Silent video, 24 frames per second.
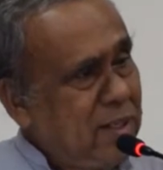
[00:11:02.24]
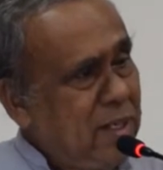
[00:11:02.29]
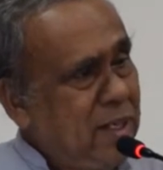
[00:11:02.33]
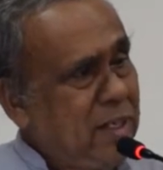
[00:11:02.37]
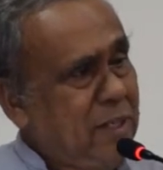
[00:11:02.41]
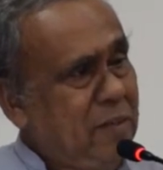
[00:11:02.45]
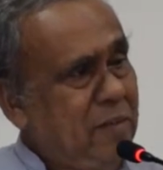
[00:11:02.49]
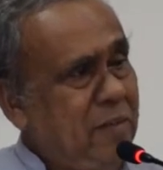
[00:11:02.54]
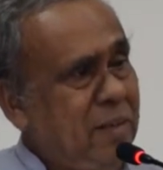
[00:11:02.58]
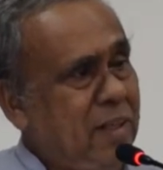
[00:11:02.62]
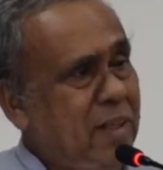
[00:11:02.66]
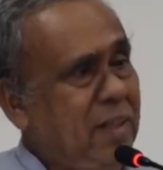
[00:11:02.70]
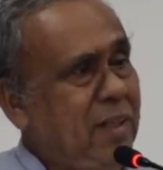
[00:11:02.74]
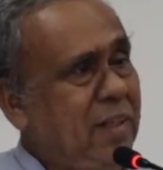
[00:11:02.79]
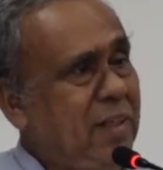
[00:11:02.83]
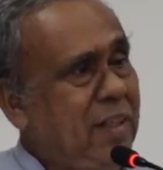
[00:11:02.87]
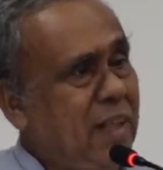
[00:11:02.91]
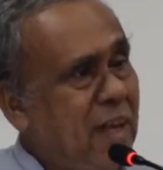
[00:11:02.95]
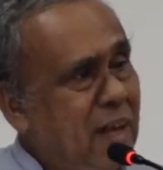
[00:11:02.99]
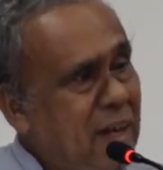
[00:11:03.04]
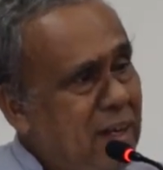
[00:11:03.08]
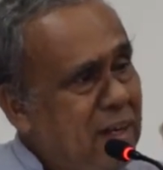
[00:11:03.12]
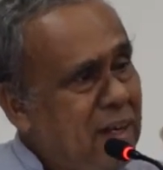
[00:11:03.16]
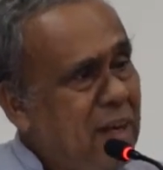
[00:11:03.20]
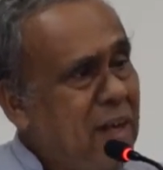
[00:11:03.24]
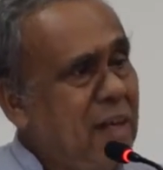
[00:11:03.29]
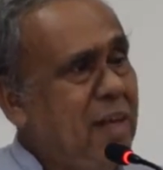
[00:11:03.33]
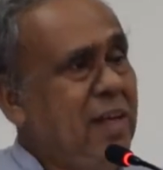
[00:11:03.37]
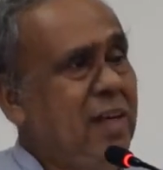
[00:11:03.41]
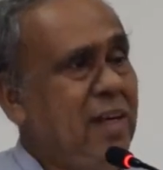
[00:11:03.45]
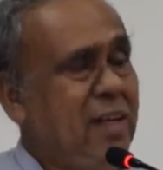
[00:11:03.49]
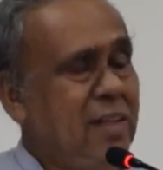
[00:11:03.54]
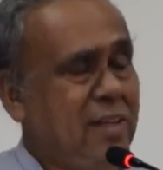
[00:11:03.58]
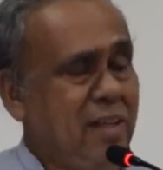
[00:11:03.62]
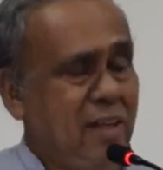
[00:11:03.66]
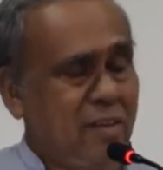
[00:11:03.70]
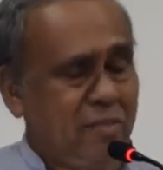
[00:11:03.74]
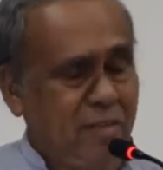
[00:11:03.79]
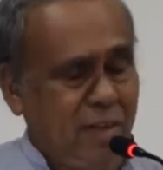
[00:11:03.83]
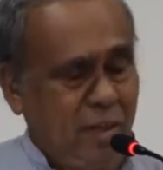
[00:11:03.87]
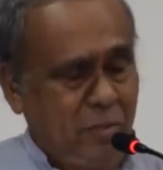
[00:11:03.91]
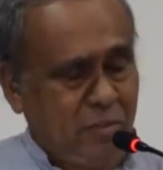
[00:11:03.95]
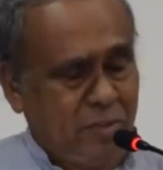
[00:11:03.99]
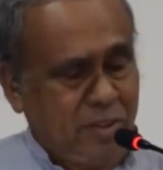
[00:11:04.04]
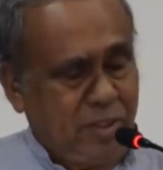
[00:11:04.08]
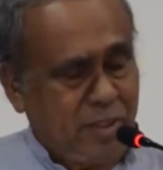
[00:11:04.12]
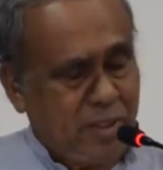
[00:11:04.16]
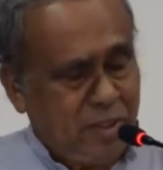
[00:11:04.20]
relativity, there are inertial
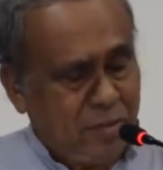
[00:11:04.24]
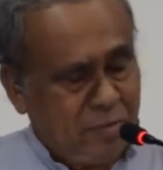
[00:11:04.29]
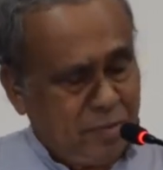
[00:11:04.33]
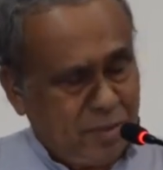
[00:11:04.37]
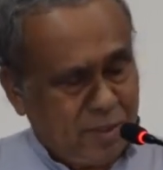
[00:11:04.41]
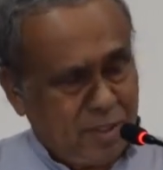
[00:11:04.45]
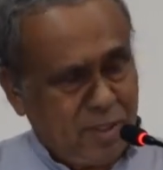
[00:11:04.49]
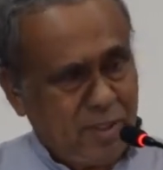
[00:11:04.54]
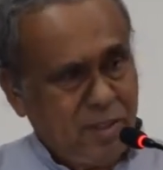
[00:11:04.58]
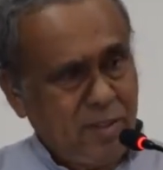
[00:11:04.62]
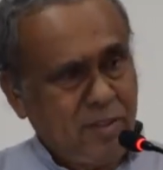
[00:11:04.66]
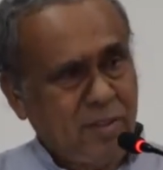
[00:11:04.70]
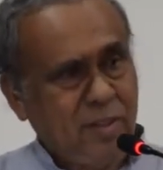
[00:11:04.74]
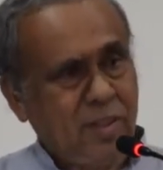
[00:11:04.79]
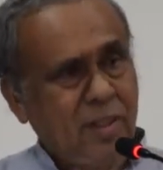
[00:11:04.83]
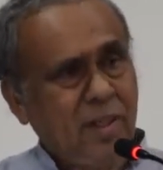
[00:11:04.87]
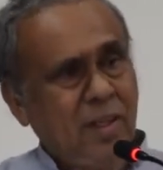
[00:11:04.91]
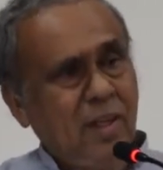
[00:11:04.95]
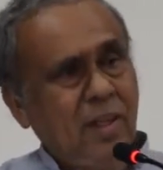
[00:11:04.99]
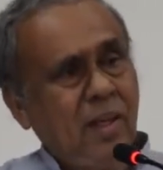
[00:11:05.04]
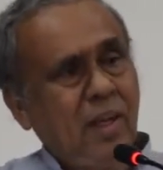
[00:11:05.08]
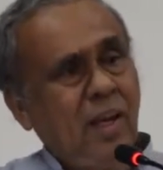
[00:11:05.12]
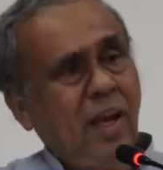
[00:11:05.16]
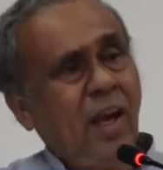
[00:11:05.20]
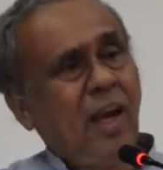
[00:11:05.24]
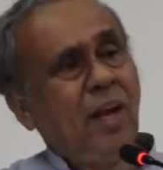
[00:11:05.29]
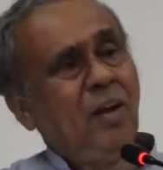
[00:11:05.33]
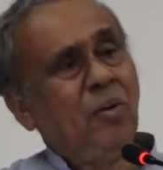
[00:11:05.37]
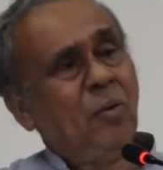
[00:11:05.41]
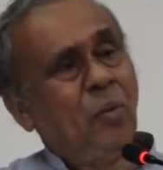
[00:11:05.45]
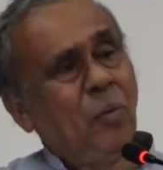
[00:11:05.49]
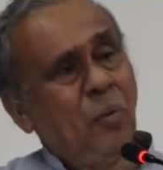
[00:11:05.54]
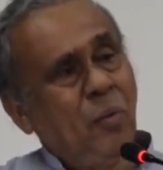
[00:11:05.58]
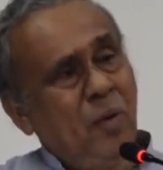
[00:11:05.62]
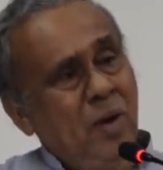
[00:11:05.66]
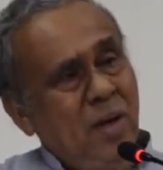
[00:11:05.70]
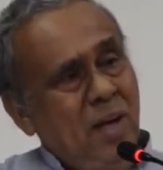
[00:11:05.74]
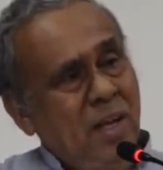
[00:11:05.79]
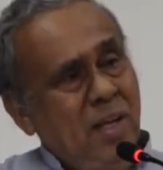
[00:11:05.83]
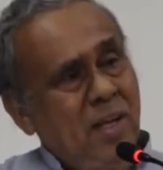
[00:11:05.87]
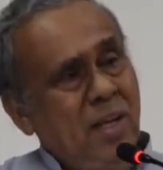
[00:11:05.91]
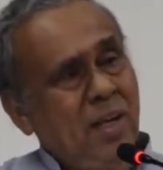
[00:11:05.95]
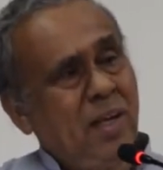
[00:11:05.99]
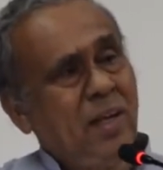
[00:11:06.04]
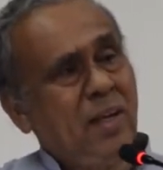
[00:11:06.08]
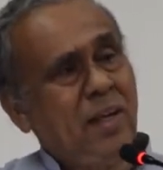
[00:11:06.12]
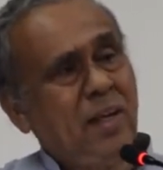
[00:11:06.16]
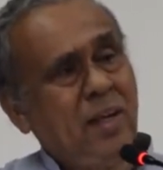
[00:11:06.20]
frames of reference, and
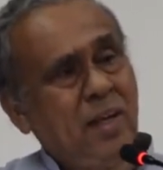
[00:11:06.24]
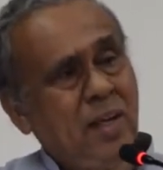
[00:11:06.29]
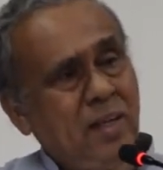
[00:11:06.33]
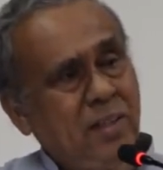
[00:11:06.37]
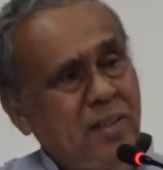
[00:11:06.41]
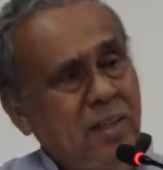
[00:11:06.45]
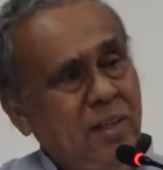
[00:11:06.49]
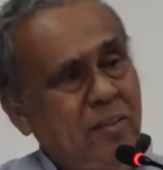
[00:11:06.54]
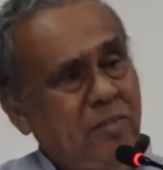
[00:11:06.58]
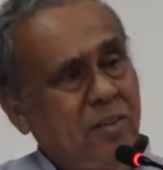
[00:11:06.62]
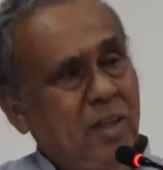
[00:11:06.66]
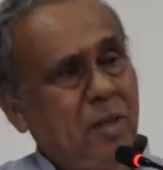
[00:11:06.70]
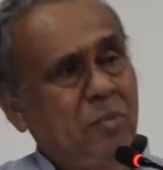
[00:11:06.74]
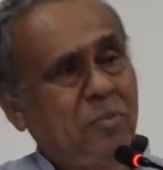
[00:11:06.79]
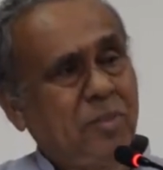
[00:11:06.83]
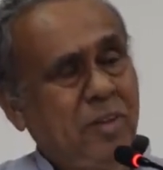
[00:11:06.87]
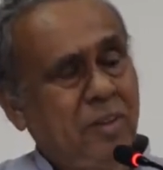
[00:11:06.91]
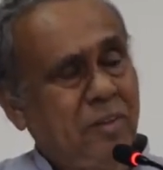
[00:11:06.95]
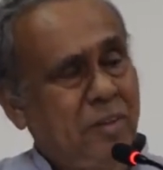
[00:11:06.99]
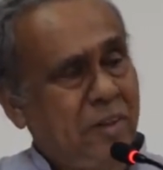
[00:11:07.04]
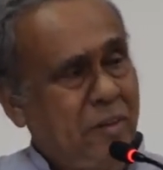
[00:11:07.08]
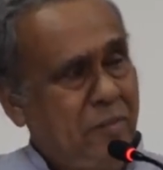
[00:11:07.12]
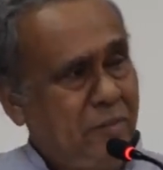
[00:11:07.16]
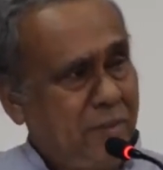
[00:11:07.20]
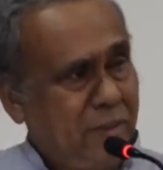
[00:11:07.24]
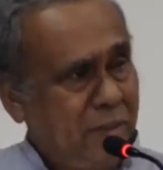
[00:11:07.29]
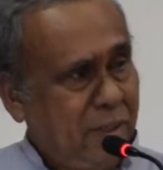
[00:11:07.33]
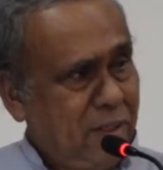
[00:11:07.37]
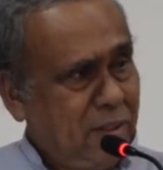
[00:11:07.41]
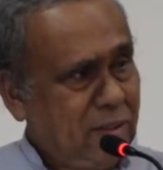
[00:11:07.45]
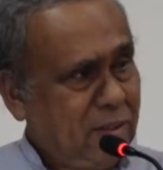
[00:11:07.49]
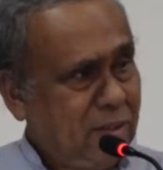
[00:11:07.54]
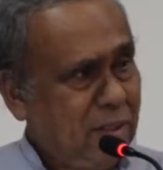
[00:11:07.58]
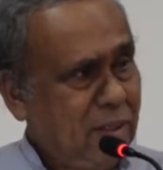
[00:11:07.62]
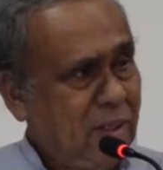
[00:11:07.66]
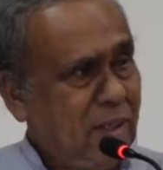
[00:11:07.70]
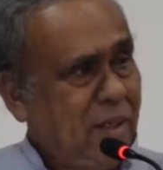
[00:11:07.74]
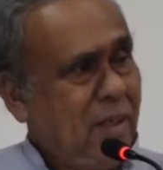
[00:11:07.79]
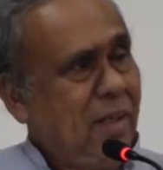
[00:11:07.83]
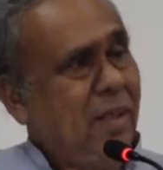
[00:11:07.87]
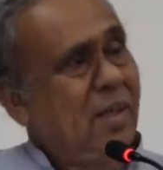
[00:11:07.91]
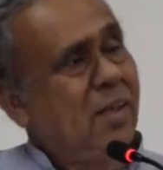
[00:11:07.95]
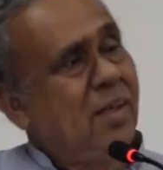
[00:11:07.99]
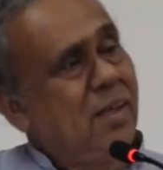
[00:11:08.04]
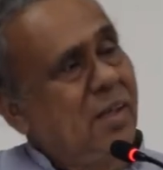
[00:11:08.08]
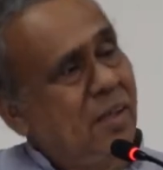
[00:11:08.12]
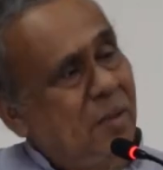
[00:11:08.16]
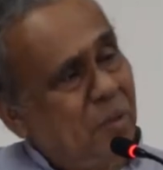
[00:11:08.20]
only in inertial frames of reference,
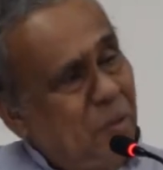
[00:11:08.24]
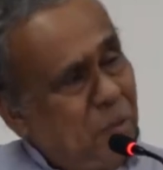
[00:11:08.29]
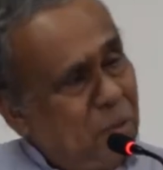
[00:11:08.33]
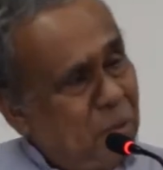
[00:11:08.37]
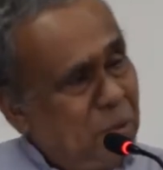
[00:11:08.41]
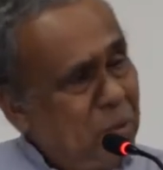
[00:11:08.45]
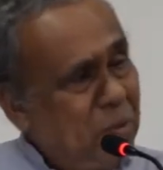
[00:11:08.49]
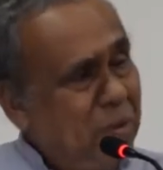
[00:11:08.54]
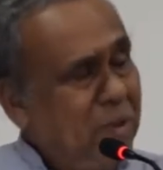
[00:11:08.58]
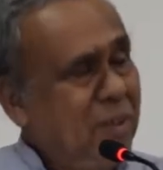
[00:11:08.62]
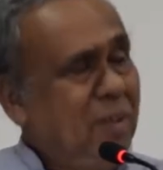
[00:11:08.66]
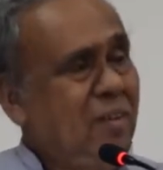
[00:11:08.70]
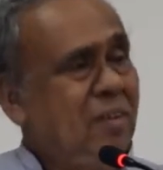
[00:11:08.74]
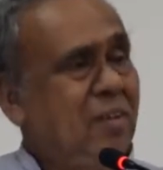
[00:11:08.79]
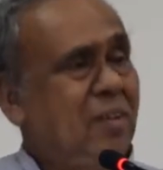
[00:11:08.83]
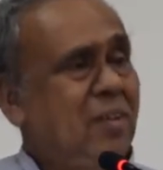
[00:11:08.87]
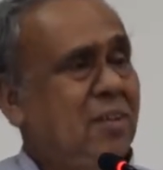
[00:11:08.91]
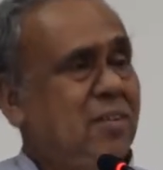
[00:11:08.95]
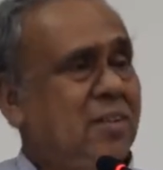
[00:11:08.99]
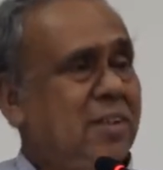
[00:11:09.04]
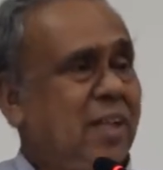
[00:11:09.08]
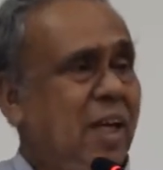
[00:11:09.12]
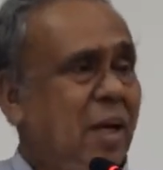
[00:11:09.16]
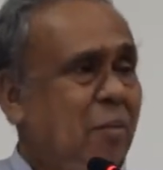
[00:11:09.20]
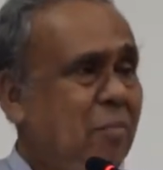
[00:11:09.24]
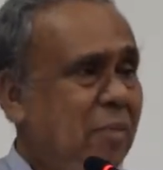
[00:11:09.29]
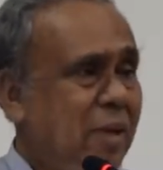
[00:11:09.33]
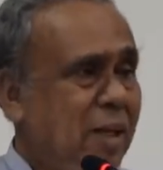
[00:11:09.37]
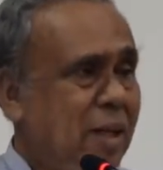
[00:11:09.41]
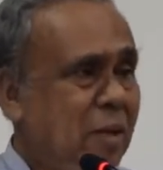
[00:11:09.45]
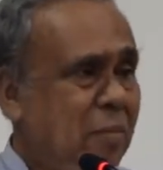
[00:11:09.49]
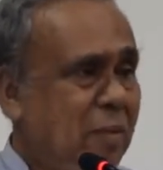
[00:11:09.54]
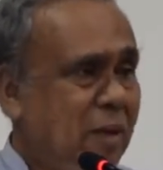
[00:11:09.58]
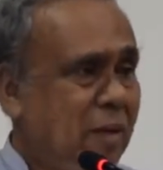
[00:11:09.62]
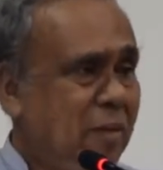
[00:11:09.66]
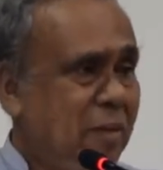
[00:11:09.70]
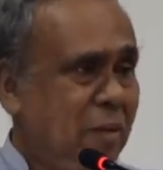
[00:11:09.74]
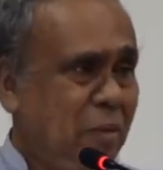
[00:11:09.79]
Newtonian laws are applicable.